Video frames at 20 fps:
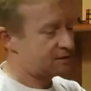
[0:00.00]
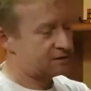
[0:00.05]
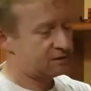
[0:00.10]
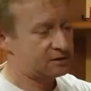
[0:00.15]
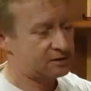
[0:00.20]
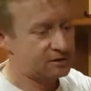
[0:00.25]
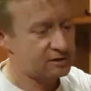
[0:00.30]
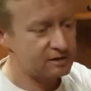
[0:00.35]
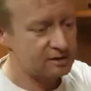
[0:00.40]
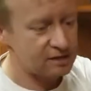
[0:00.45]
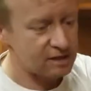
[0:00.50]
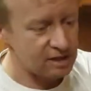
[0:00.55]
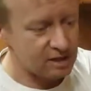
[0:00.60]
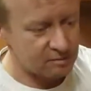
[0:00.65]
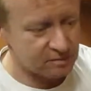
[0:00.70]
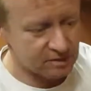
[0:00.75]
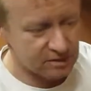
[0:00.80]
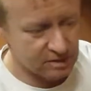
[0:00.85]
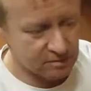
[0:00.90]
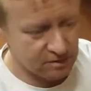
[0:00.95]
just the same,
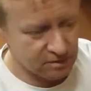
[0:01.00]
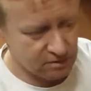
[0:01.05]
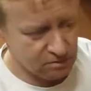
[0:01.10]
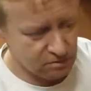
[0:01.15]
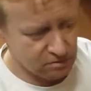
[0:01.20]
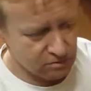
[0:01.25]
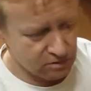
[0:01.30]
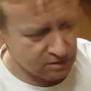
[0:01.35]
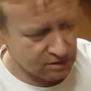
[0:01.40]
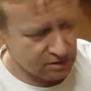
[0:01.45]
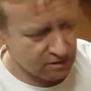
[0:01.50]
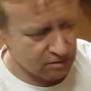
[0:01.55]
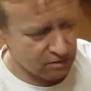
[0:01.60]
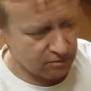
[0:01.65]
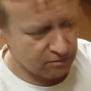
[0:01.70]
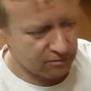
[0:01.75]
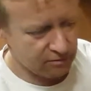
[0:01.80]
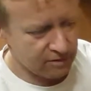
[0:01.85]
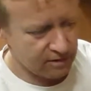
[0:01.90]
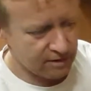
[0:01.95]
except the corners cut off.
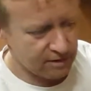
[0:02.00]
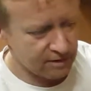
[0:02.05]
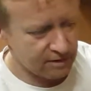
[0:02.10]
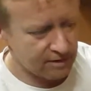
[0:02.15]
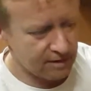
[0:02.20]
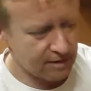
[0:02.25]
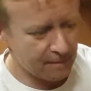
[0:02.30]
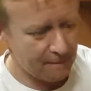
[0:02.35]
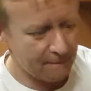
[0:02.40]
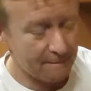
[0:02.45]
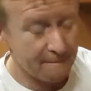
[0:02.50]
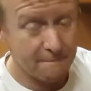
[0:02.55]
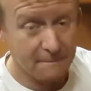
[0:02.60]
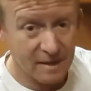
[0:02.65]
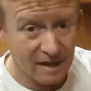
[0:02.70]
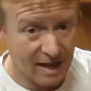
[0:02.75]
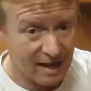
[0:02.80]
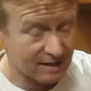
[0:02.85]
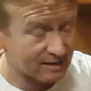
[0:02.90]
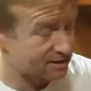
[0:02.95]
Yeah, but
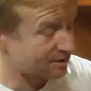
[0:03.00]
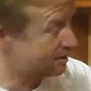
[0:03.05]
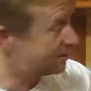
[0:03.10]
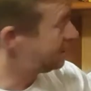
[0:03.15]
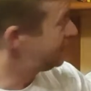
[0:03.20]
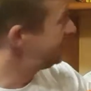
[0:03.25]
actually,